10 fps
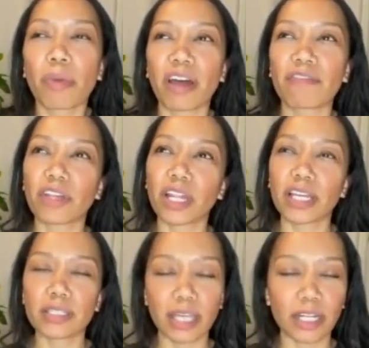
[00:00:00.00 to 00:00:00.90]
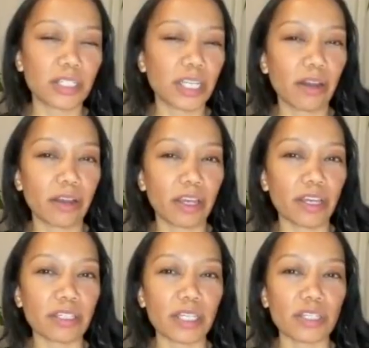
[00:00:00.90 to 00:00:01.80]
But I feel like
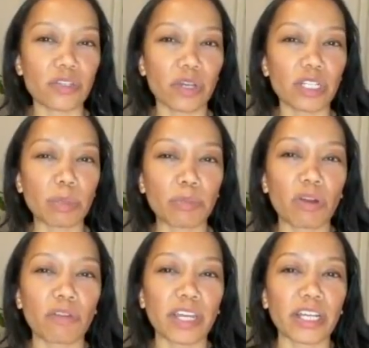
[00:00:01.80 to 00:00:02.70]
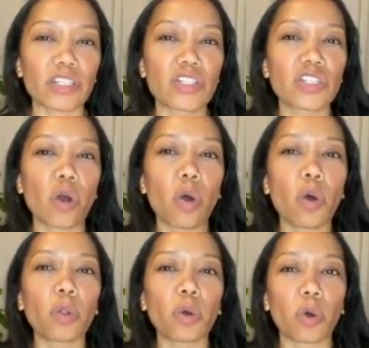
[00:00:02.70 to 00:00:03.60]
Sagittarius is going to be more of like a
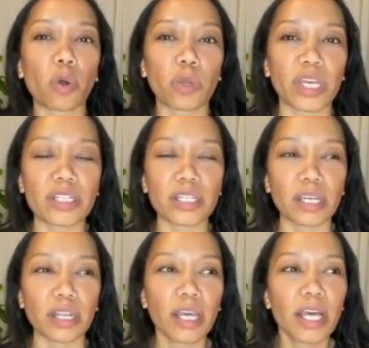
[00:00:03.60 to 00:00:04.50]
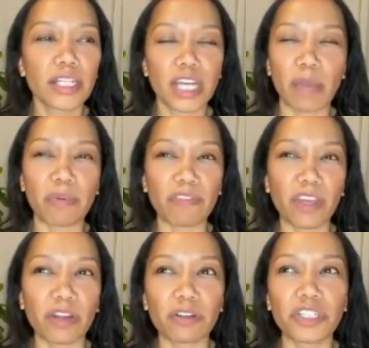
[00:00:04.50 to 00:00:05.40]
soul-oriented type of
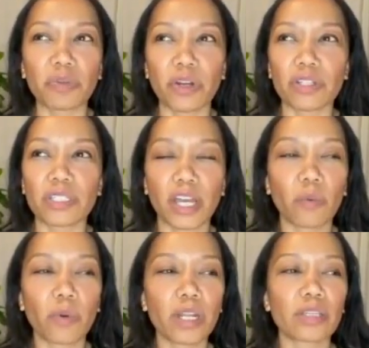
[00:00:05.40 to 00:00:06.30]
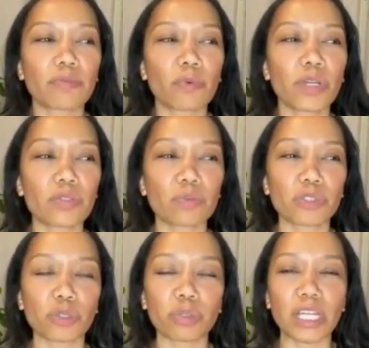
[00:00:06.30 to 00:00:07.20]
energy where it's like, what is
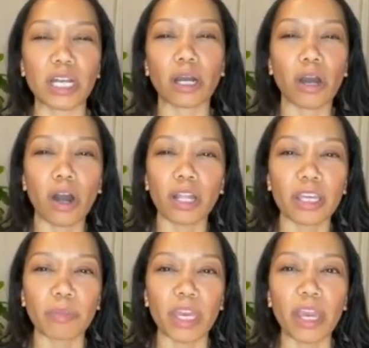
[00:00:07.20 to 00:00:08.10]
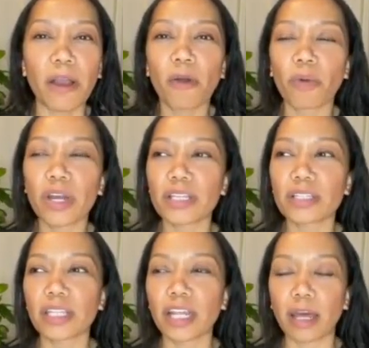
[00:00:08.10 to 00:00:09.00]
truly calling me? What is
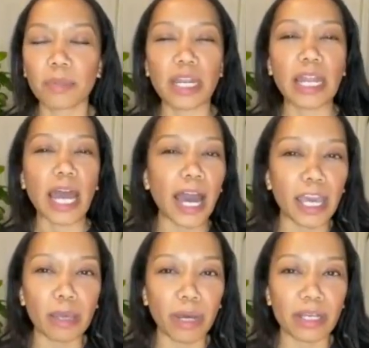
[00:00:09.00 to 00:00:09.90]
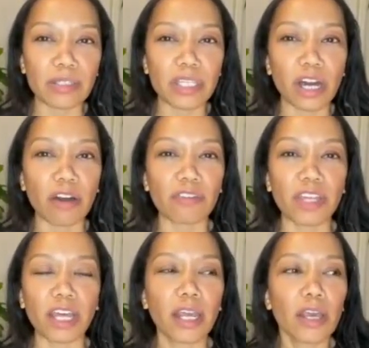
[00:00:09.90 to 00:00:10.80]
it that I'm denying myself
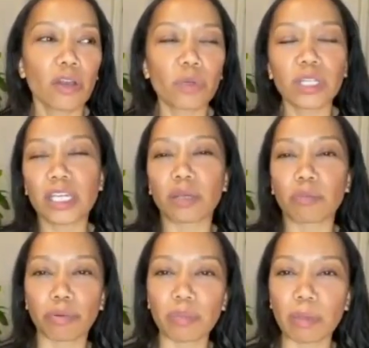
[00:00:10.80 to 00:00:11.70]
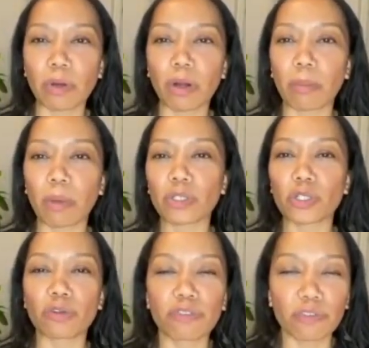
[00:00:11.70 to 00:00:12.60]
that really can bring me more
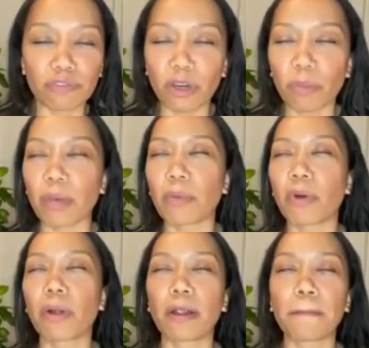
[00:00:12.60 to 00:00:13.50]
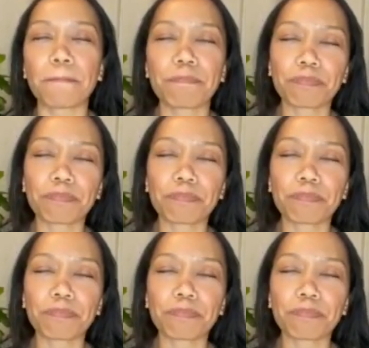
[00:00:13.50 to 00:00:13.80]
emotional fulfillment, more